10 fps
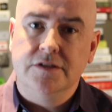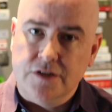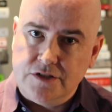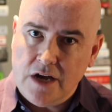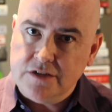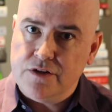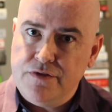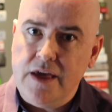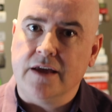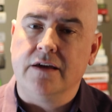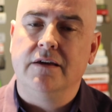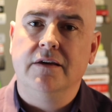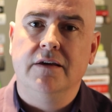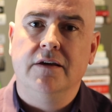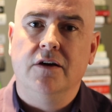So start to think,
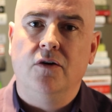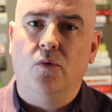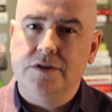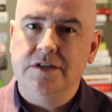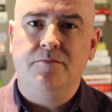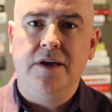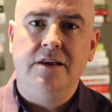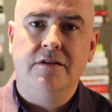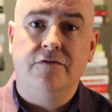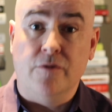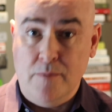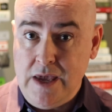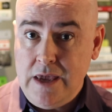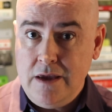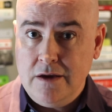what does it mean for
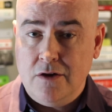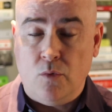me?